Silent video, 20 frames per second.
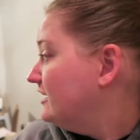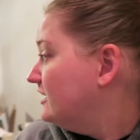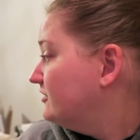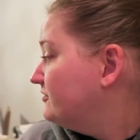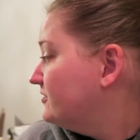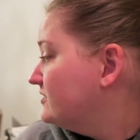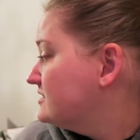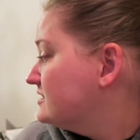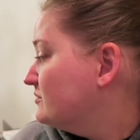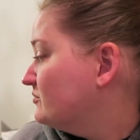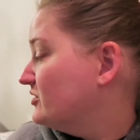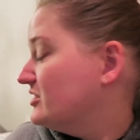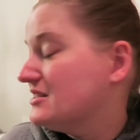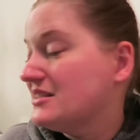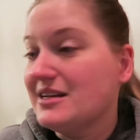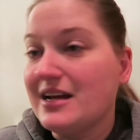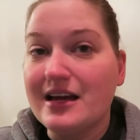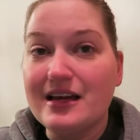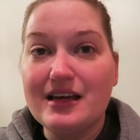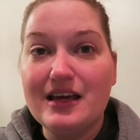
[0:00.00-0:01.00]
If for some
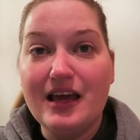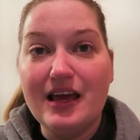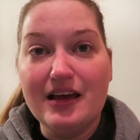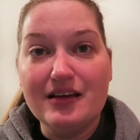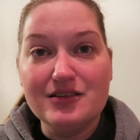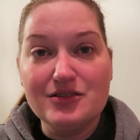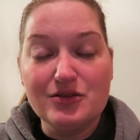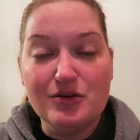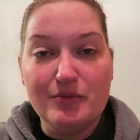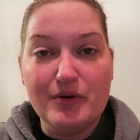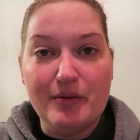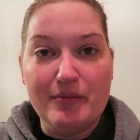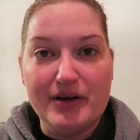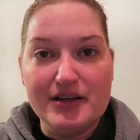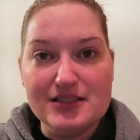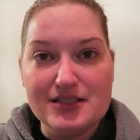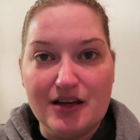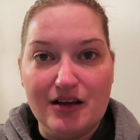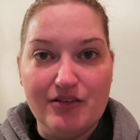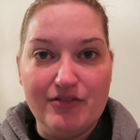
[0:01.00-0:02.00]
reason I can't do it by
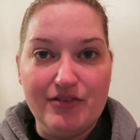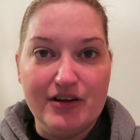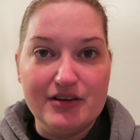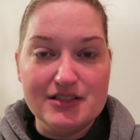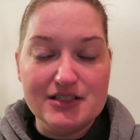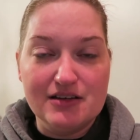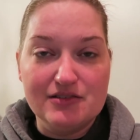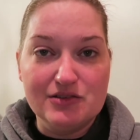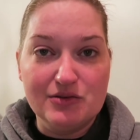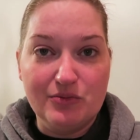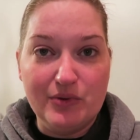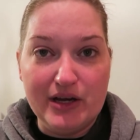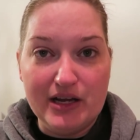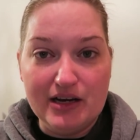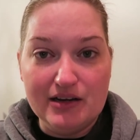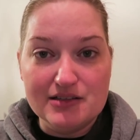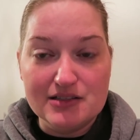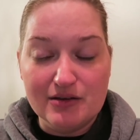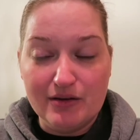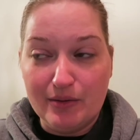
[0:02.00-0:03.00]
myself, I'll just have to
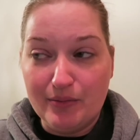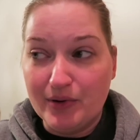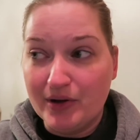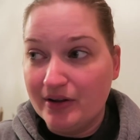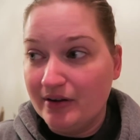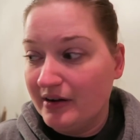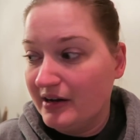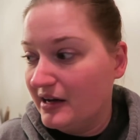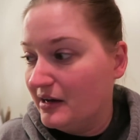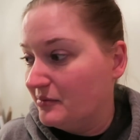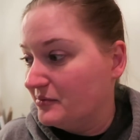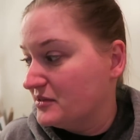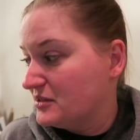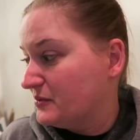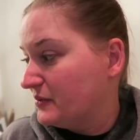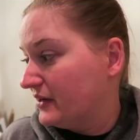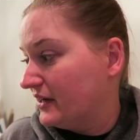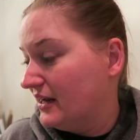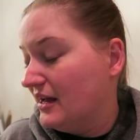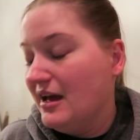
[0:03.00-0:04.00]
wait until my brother
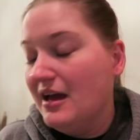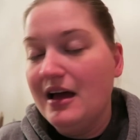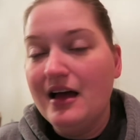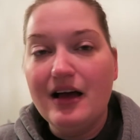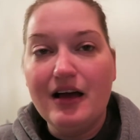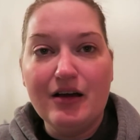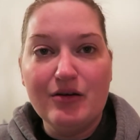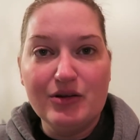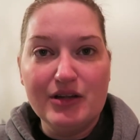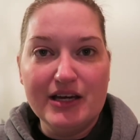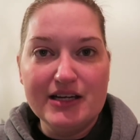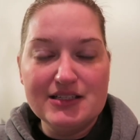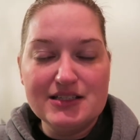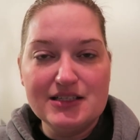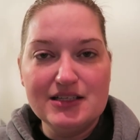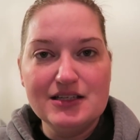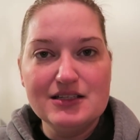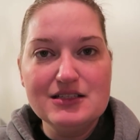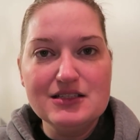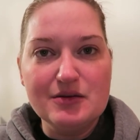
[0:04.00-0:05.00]
comes, but I would like
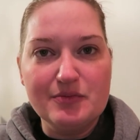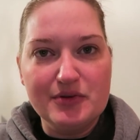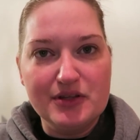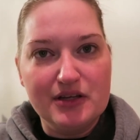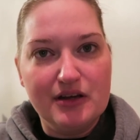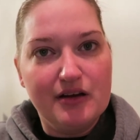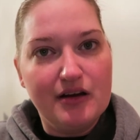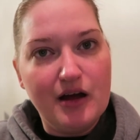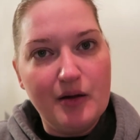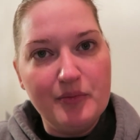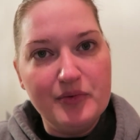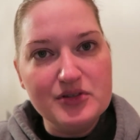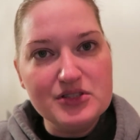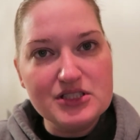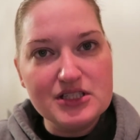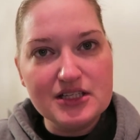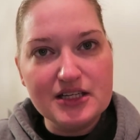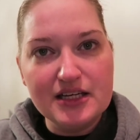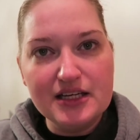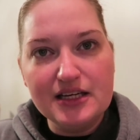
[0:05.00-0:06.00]
to get something
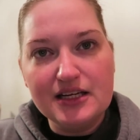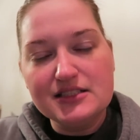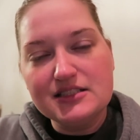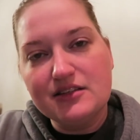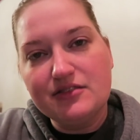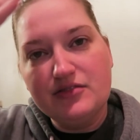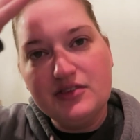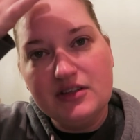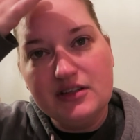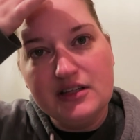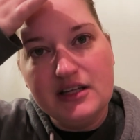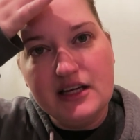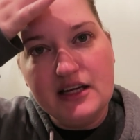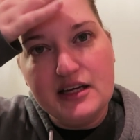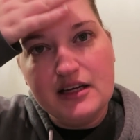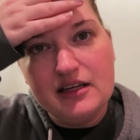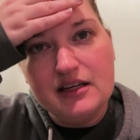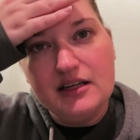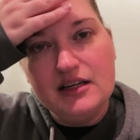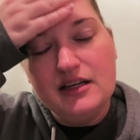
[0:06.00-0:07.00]
accomplished tonight because I feel
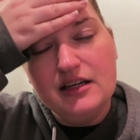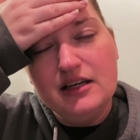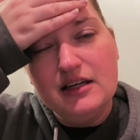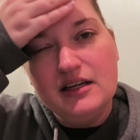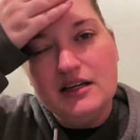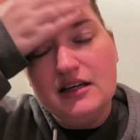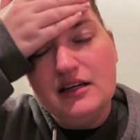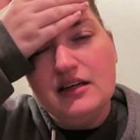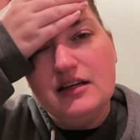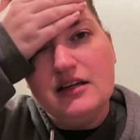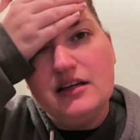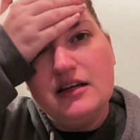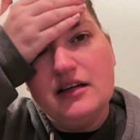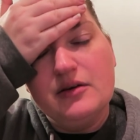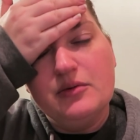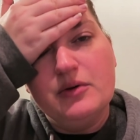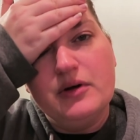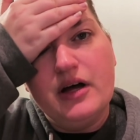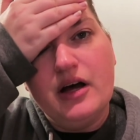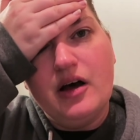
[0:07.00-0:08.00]
like
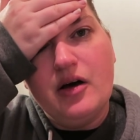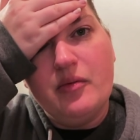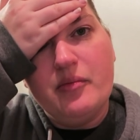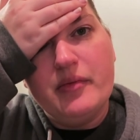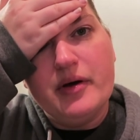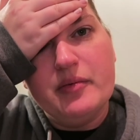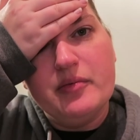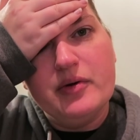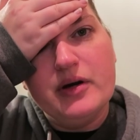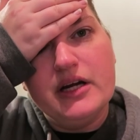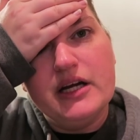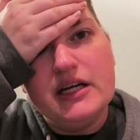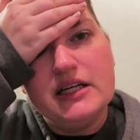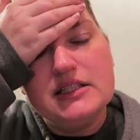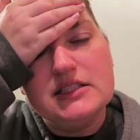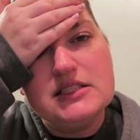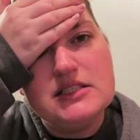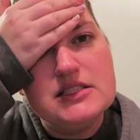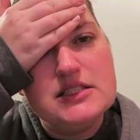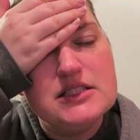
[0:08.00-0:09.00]
it will help my
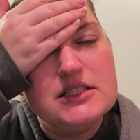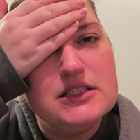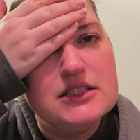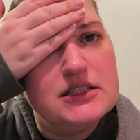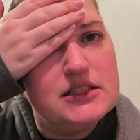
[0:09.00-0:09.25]
brains.